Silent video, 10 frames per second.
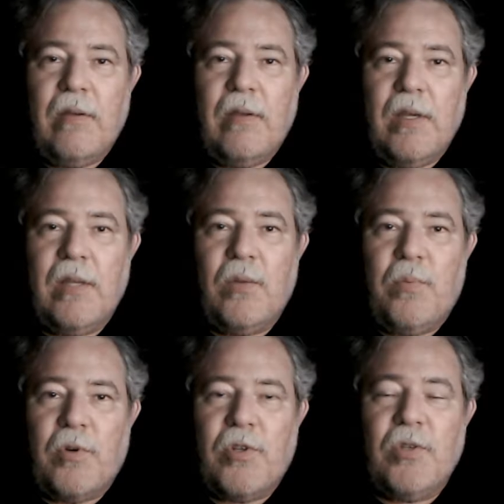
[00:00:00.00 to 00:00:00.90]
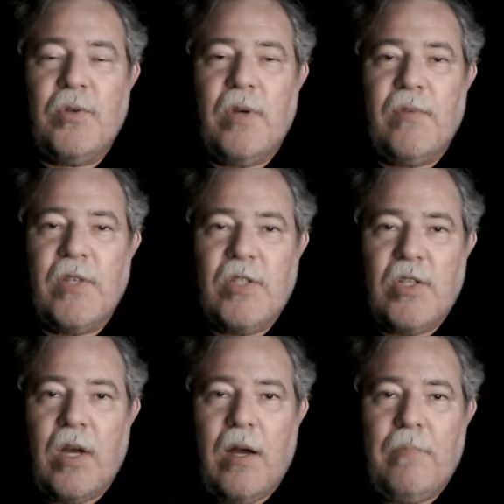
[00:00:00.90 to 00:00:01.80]
in the pursuit of his
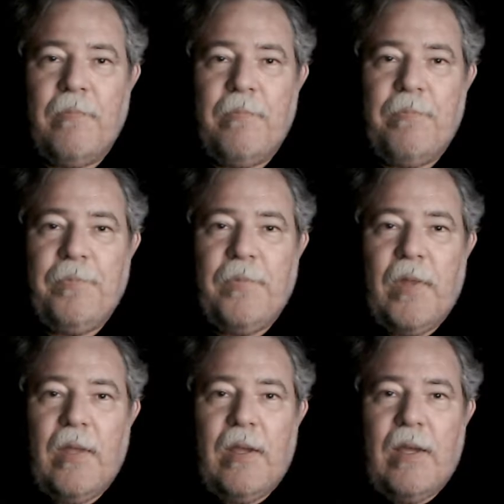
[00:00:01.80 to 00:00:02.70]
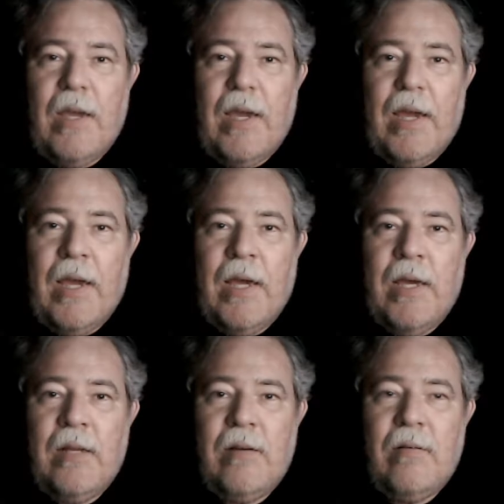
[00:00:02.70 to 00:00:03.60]
job.
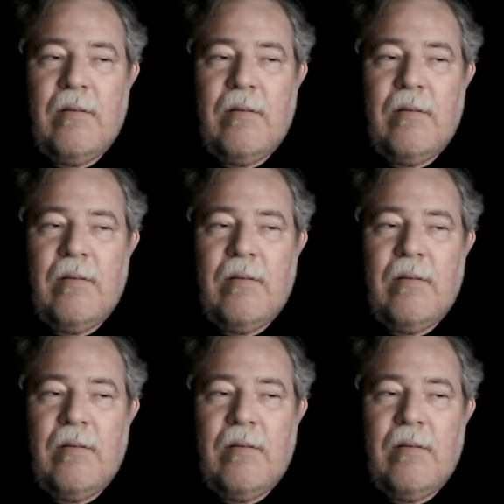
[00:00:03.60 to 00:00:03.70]
And